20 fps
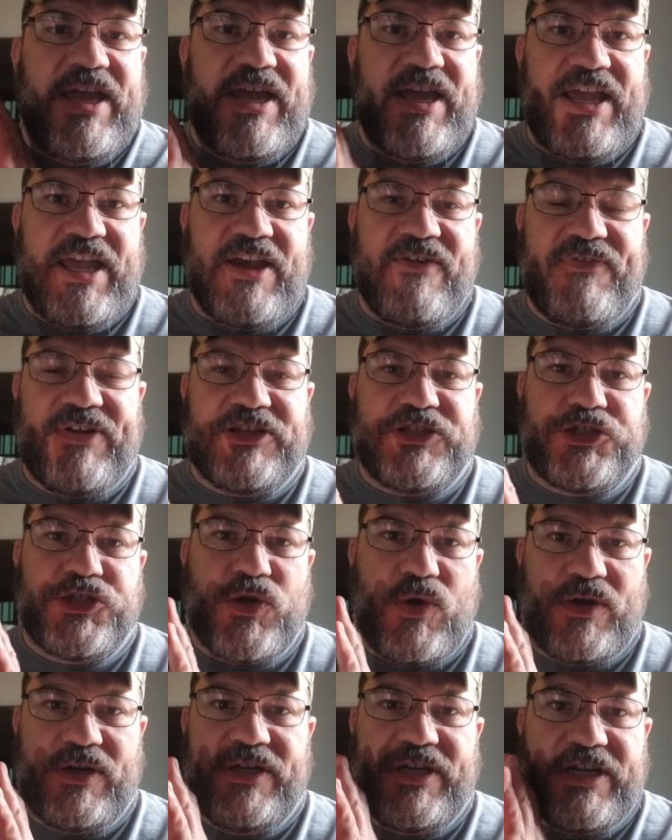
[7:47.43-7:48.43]
If it's
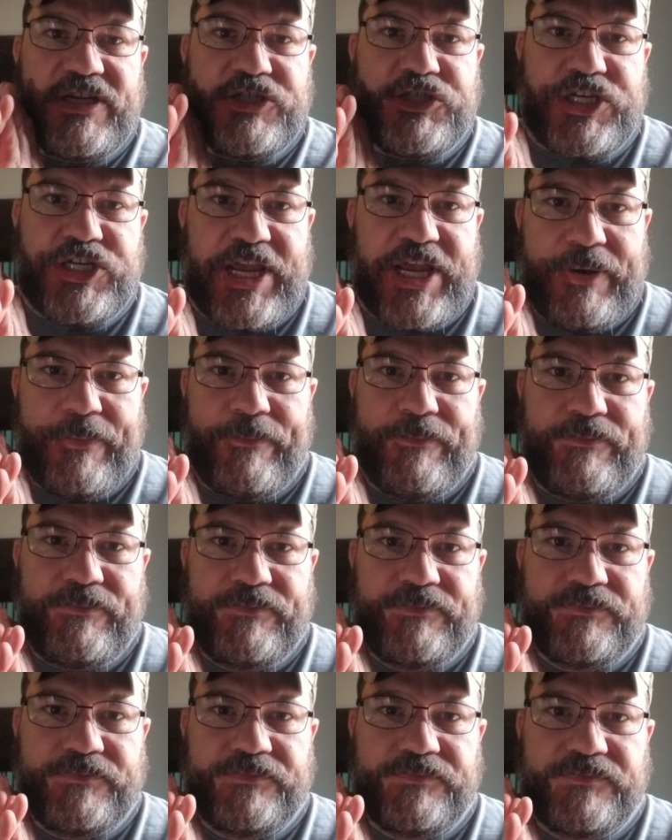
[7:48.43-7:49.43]
shortened to Jim,
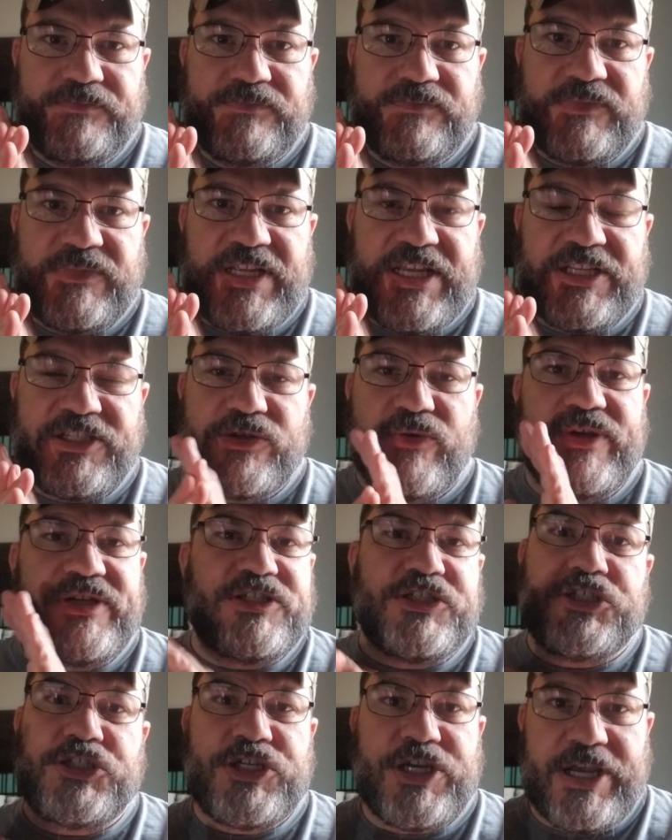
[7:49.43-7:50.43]
it's
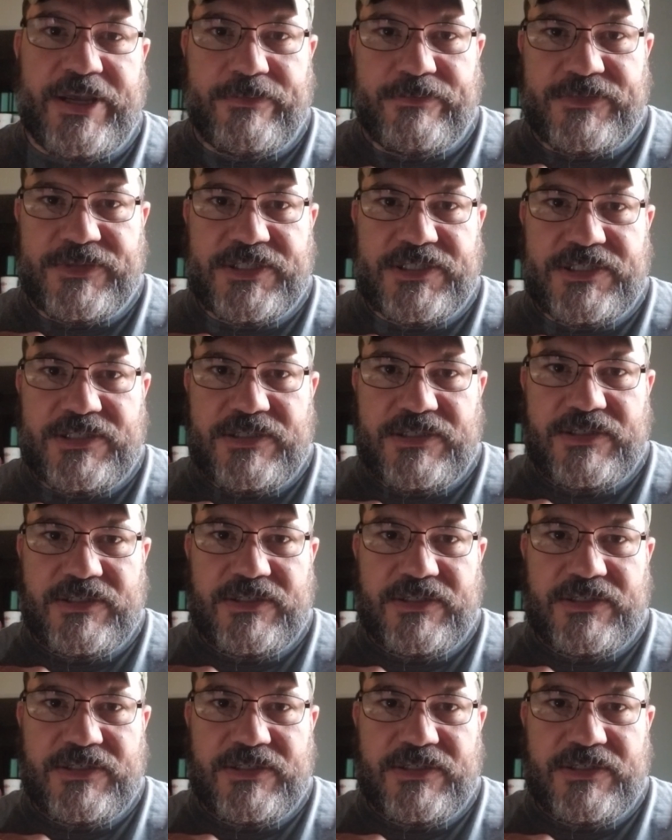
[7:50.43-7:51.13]
always Jim's.